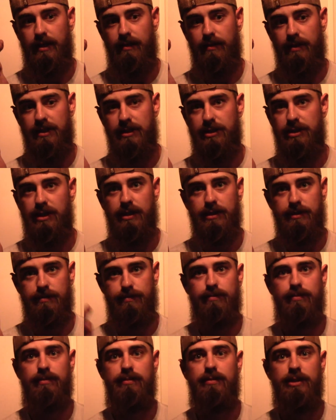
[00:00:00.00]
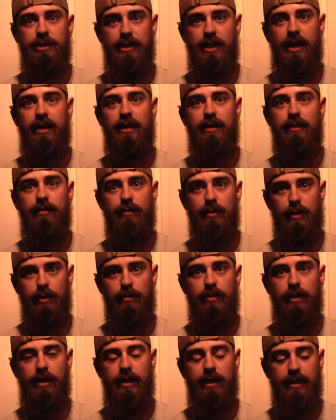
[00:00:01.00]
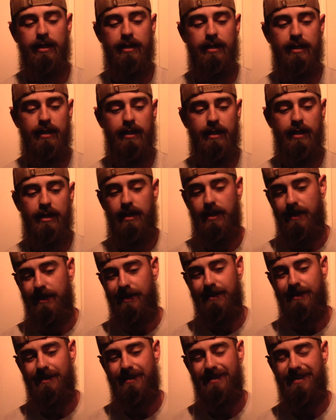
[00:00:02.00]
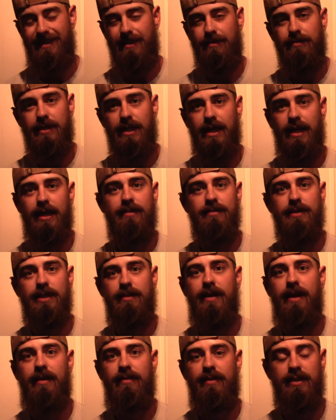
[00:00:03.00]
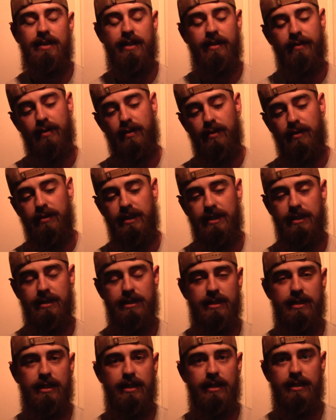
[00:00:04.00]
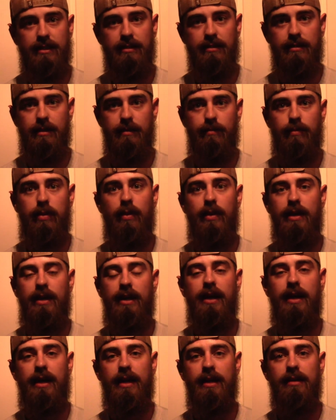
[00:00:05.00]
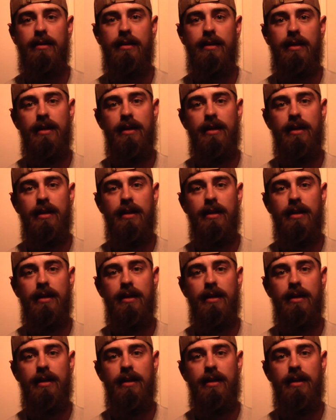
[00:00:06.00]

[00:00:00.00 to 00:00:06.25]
the sun's shining real bright, sometimes I'm having difficulty seeing the 0.9.